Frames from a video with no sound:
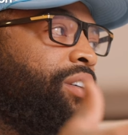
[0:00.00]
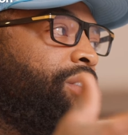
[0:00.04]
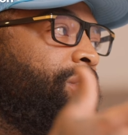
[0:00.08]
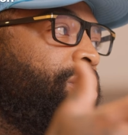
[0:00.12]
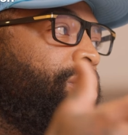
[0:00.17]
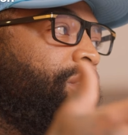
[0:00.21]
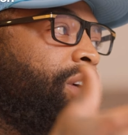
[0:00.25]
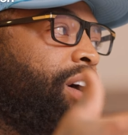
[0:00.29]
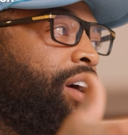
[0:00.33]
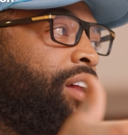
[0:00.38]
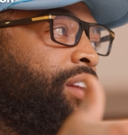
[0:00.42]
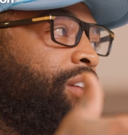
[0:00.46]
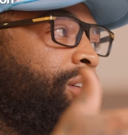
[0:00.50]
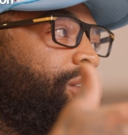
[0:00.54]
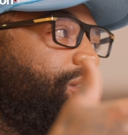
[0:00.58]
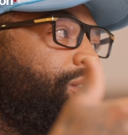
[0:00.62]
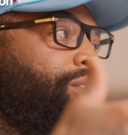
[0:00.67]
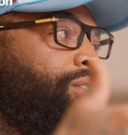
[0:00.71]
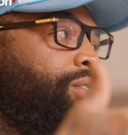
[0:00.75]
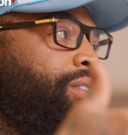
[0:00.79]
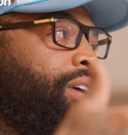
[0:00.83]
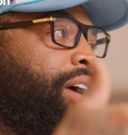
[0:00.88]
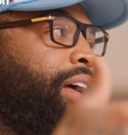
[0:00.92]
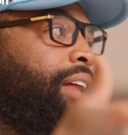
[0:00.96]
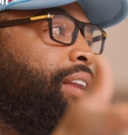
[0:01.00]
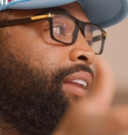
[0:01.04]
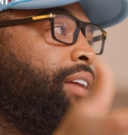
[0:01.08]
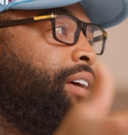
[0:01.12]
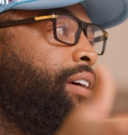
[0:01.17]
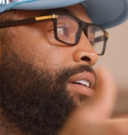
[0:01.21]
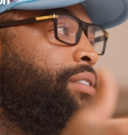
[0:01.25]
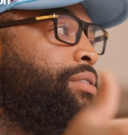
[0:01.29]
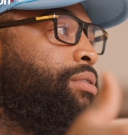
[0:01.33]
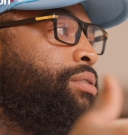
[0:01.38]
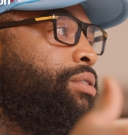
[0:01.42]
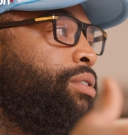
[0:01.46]
I don't know how long you got
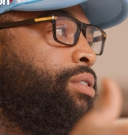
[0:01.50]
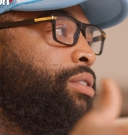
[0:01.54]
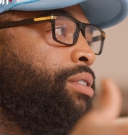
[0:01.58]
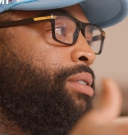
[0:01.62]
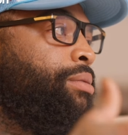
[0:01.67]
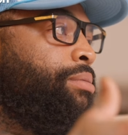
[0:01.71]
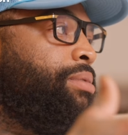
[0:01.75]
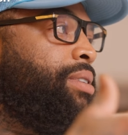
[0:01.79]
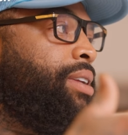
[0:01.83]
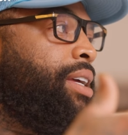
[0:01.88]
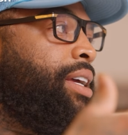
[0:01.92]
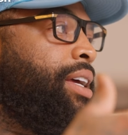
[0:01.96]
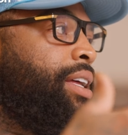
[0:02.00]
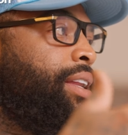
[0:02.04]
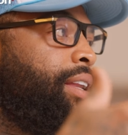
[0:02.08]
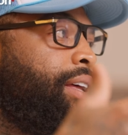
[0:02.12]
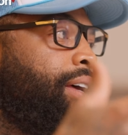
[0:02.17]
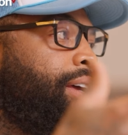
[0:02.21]
left. You know what I'm saying?